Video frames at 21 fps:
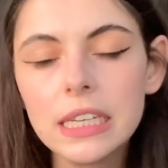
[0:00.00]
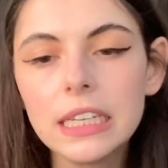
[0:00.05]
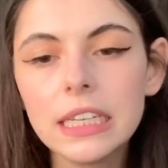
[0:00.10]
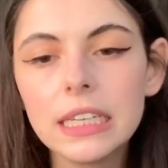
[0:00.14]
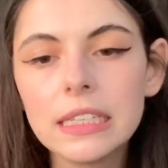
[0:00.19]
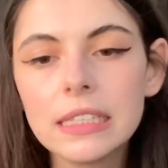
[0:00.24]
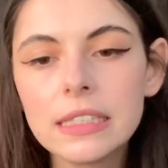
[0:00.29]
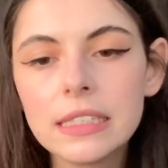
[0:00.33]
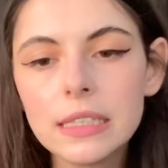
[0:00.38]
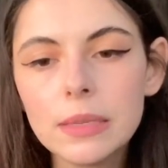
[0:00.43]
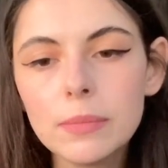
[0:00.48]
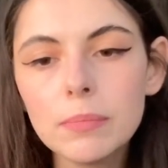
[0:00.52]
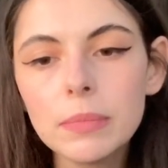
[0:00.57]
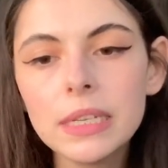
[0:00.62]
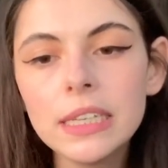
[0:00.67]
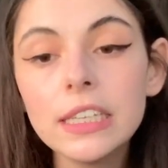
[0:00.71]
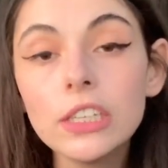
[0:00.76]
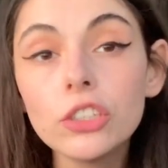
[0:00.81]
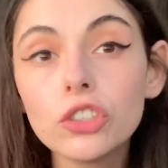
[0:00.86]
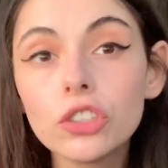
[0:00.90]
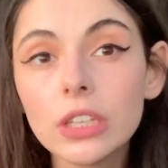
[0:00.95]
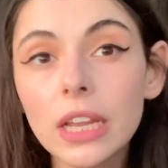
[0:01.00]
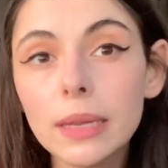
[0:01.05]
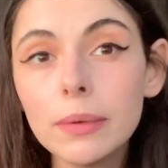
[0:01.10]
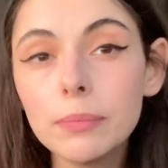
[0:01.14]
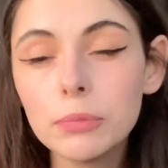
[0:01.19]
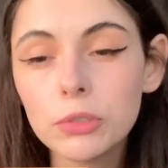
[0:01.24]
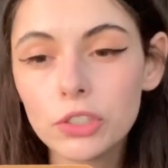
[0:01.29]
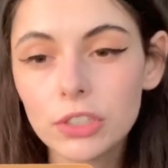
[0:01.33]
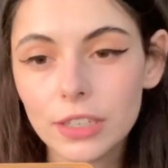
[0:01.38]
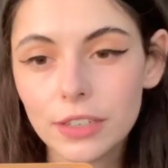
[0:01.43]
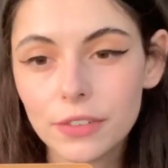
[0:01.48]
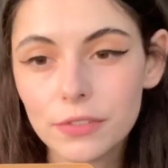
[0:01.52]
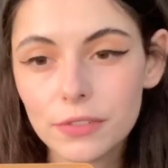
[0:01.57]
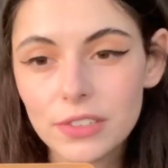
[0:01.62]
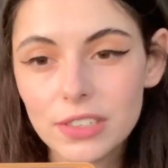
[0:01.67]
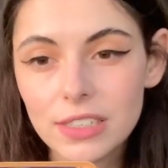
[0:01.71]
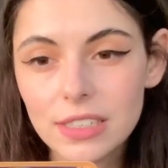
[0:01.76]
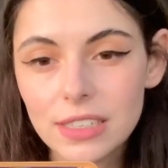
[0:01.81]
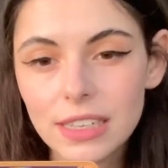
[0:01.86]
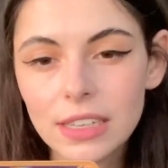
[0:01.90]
It simply shape-shifts